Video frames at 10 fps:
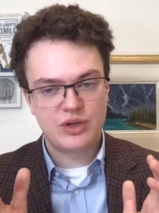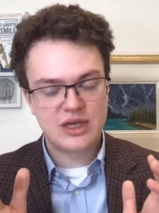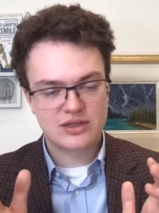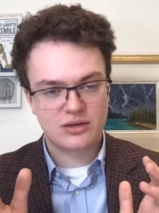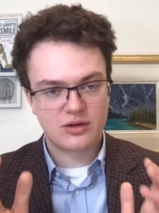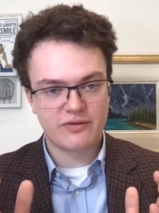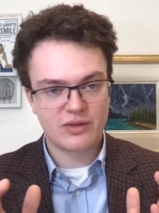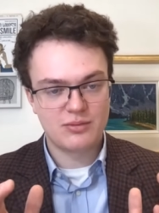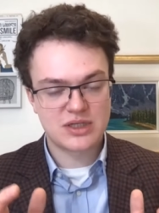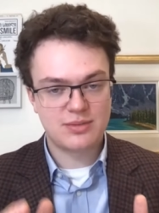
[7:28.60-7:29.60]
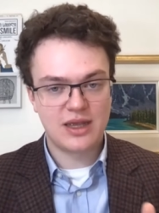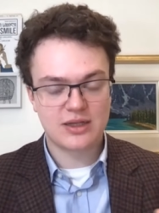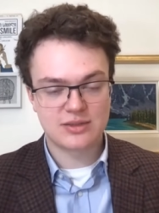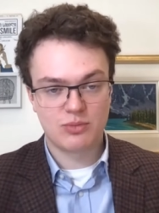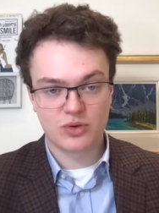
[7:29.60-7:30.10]
He has to learn from the
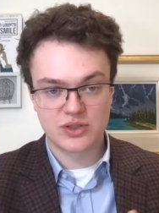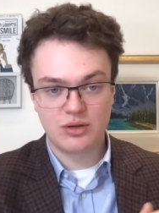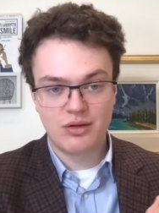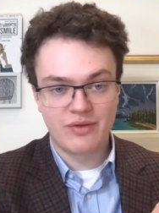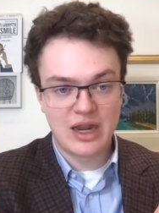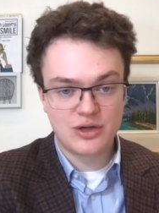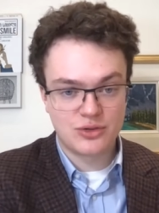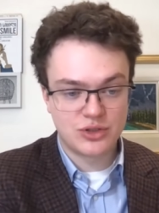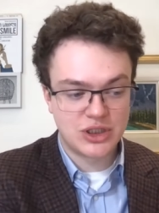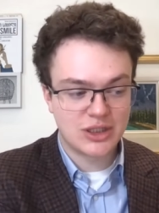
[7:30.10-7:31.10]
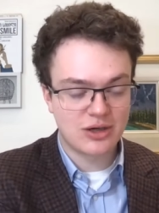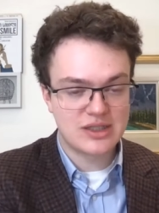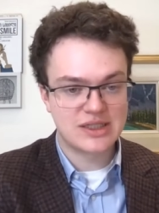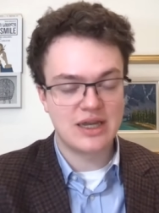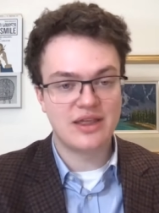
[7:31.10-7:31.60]
mistakes more so of Andrew Scheer
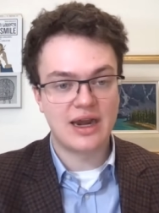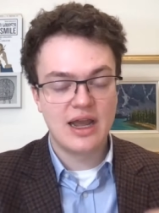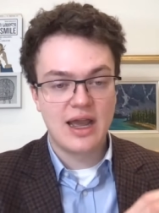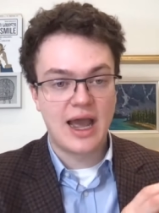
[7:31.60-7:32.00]
and say that